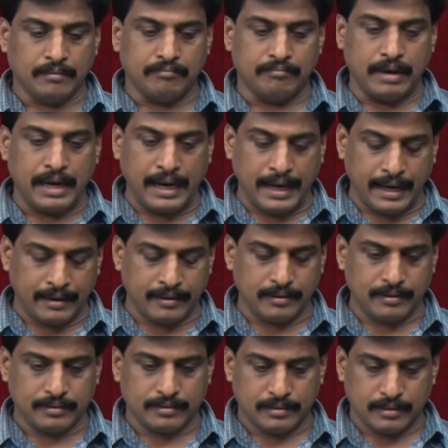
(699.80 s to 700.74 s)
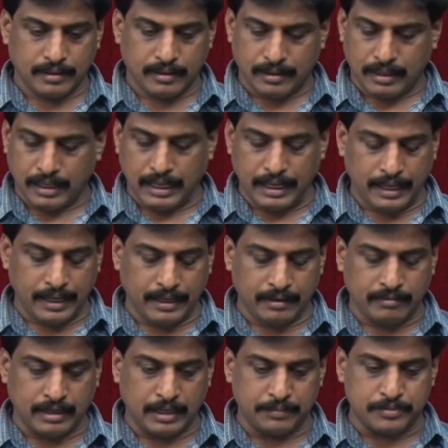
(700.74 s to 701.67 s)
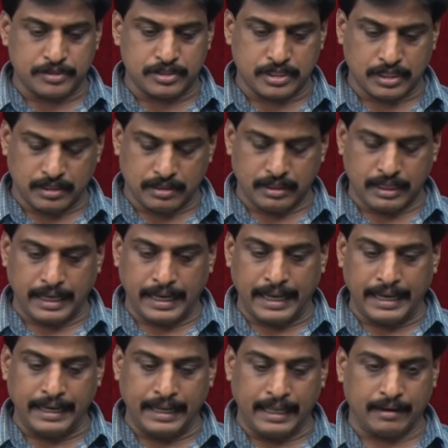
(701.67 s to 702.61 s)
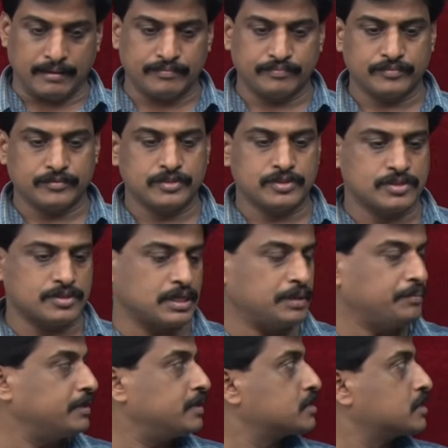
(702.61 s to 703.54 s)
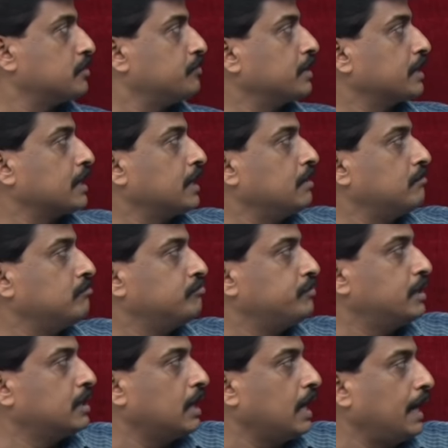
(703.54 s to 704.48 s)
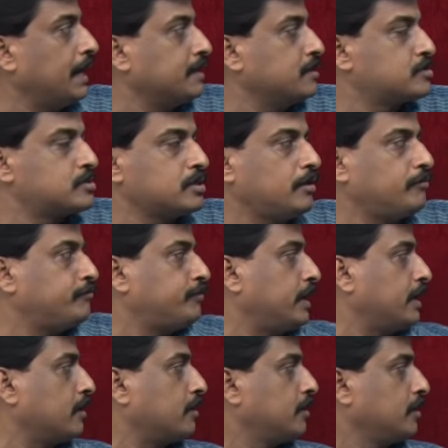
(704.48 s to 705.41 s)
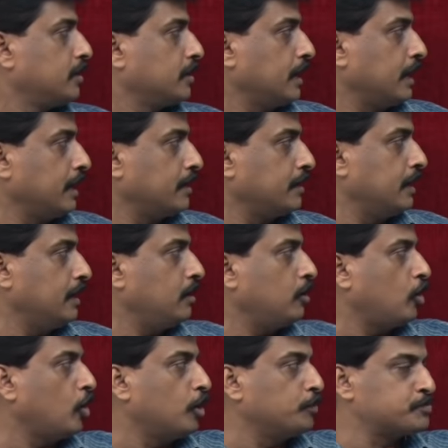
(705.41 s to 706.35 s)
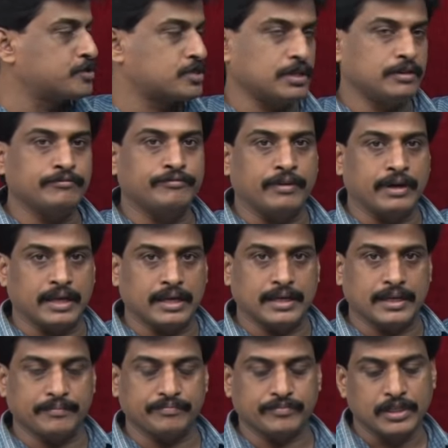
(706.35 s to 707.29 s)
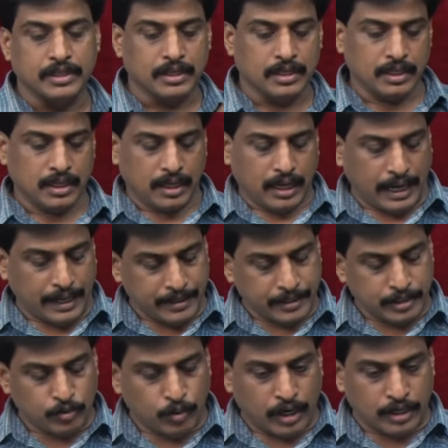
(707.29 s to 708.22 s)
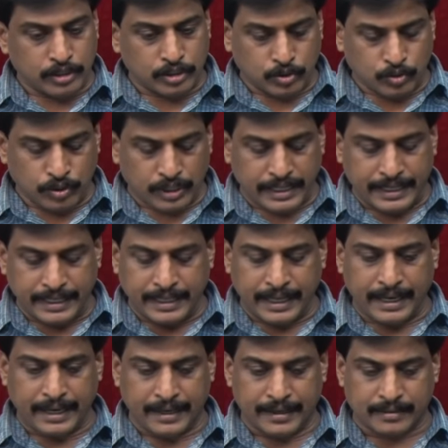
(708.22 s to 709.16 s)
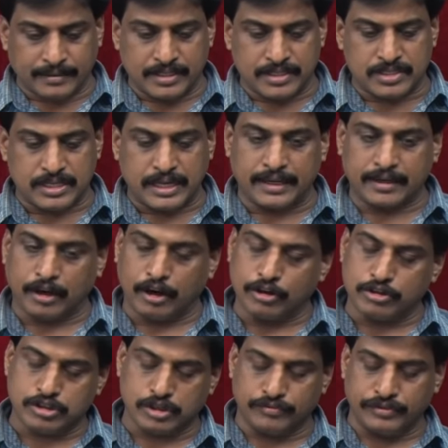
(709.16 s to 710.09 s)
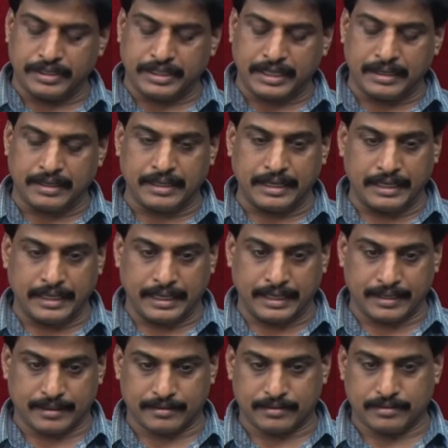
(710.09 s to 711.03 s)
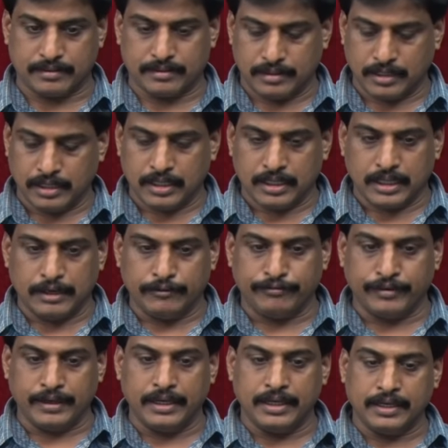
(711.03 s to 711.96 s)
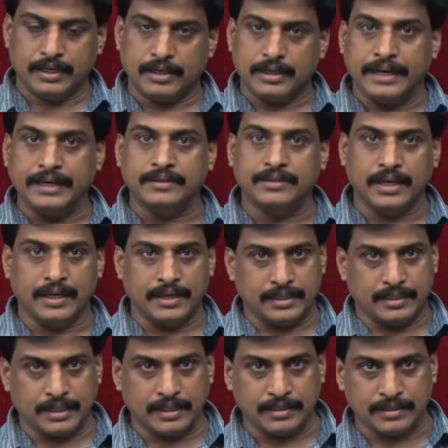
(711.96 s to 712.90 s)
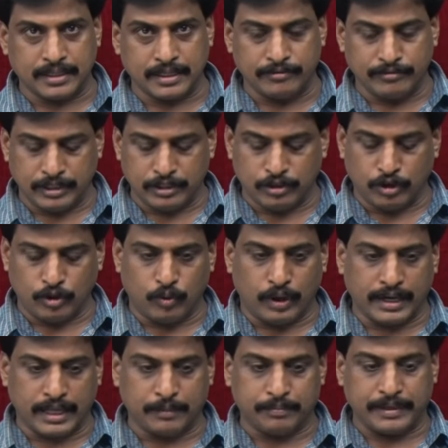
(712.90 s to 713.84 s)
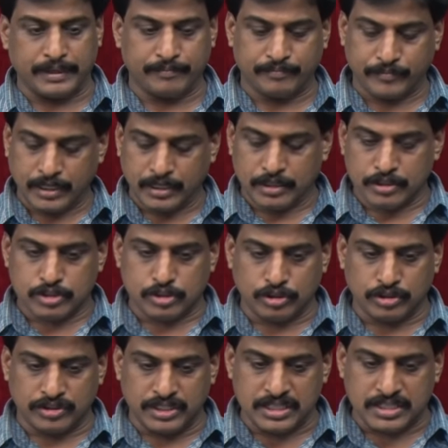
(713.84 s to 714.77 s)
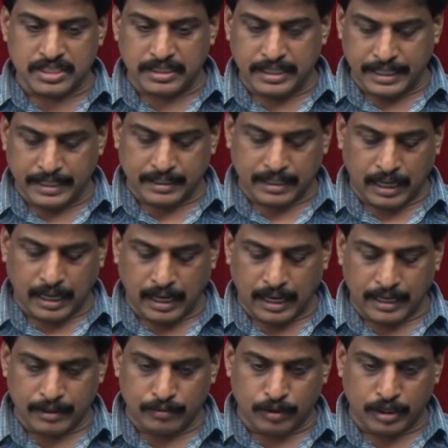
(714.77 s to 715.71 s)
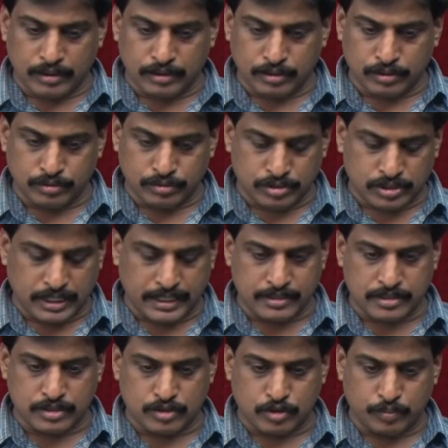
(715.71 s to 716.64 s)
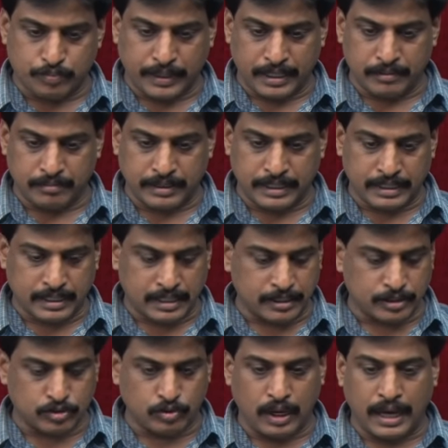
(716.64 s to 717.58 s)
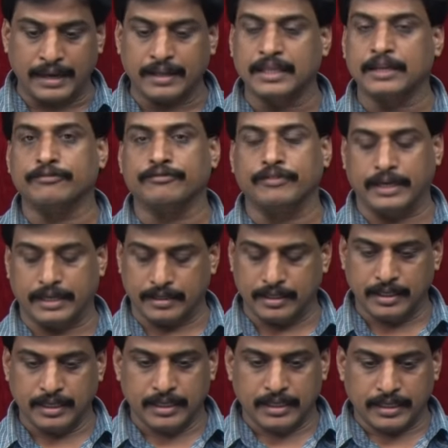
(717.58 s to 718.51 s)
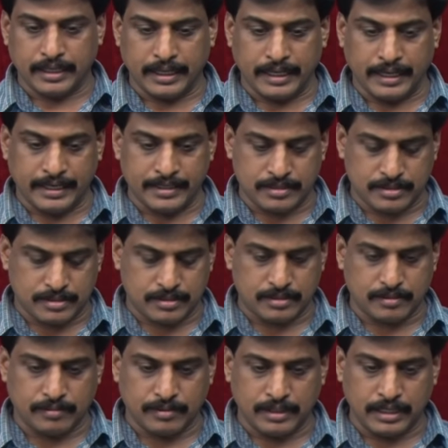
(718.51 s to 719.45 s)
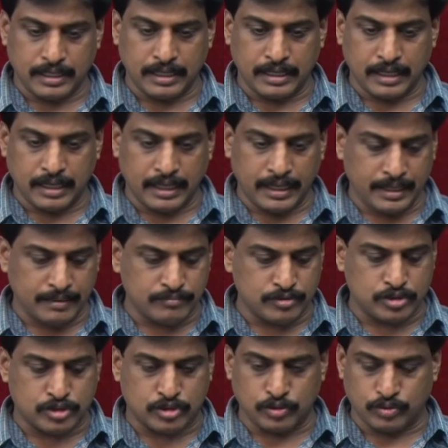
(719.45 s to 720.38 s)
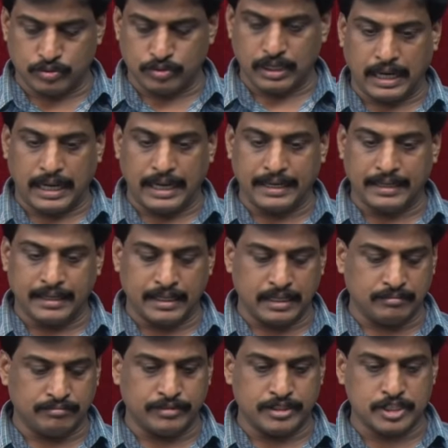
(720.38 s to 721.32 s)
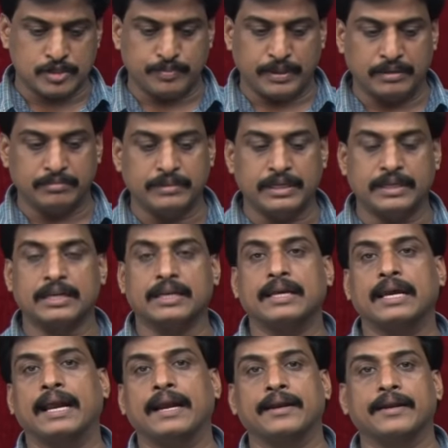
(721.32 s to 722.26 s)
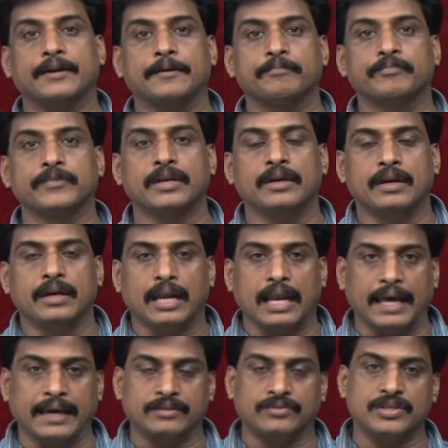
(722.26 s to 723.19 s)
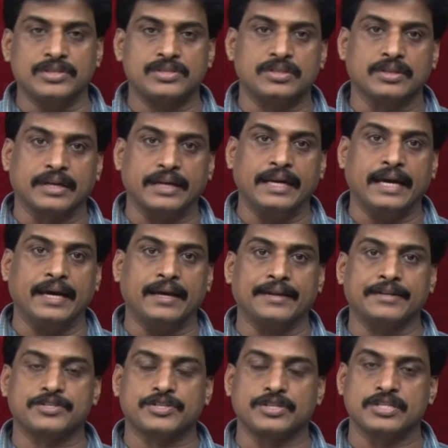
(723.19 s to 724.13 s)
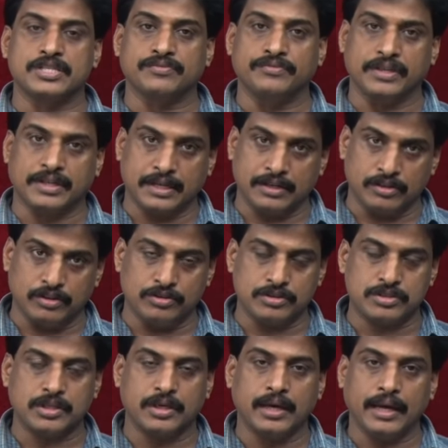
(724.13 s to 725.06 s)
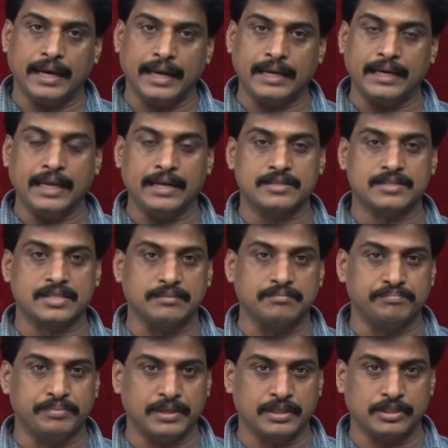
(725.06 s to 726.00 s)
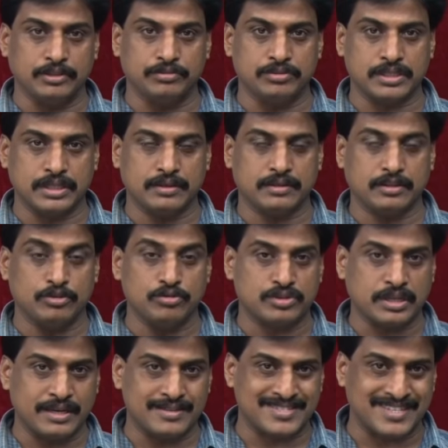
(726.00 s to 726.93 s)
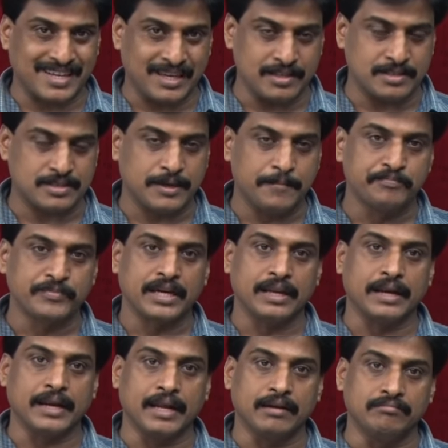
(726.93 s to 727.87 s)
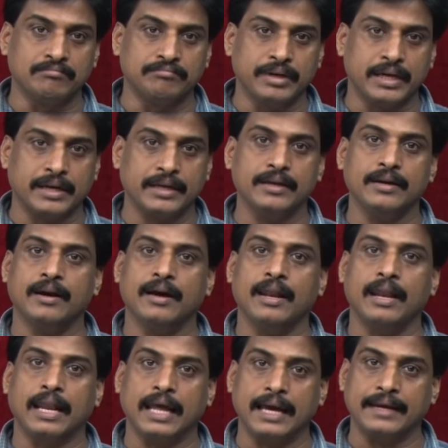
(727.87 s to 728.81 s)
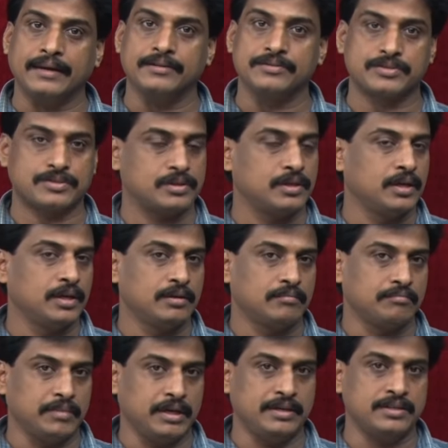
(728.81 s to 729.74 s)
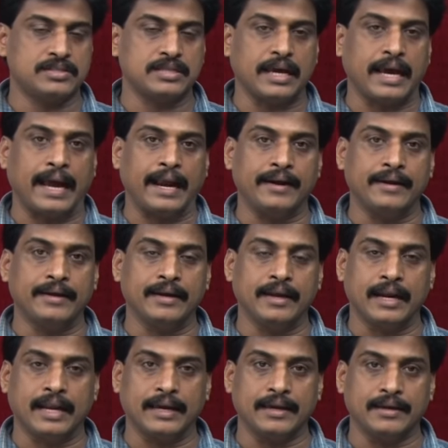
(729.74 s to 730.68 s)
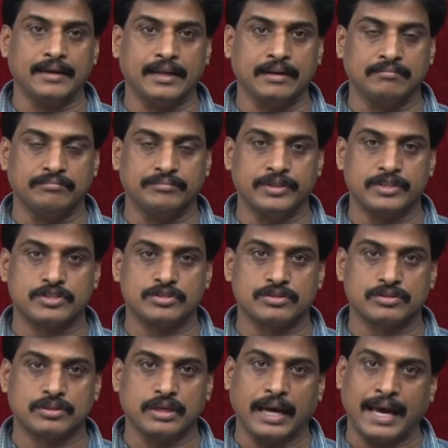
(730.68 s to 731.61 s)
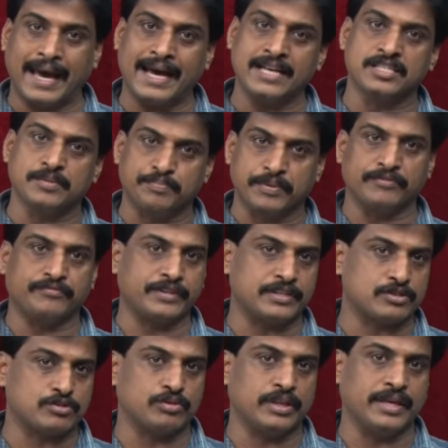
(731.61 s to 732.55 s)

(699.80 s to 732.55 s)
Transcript: Man, and we'll observe NL, same it is giving, number lines of file, NL option file name. And you want to redirect this data also, we can redirect. If I hit the return key, we know what happened. So this data I want to change to permanently to another file. Yes, in names to line numbers permanently added. Like this redirections we can use. NL simple usage is numbering lines, means adding line numbers as a prefix to